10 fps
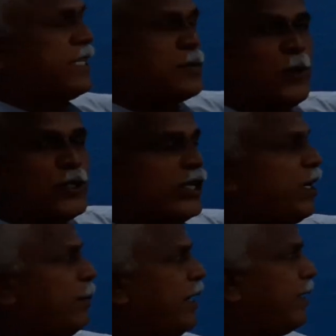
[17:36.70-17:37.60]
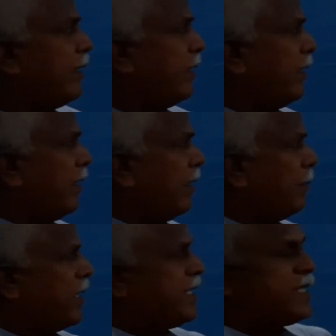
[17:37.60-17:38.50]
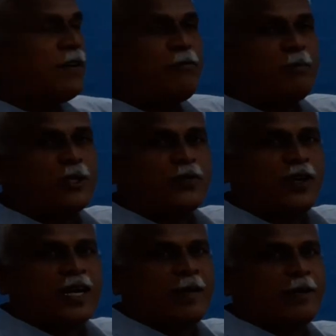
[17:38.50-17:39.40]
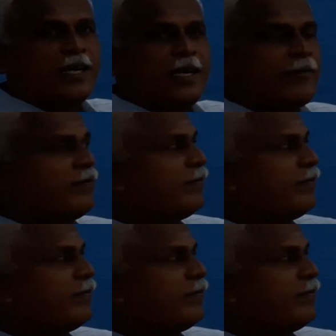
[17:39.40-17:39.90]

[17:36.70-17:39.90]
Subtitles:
sports equipment, purchase of books for library.